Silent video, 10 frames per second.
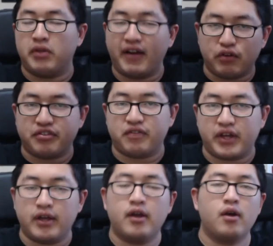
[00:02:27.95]
levels of
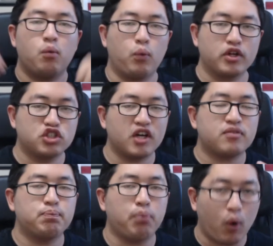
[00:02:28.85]
it, we're just
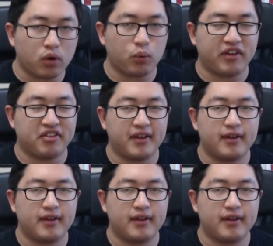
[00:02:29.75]
born with it.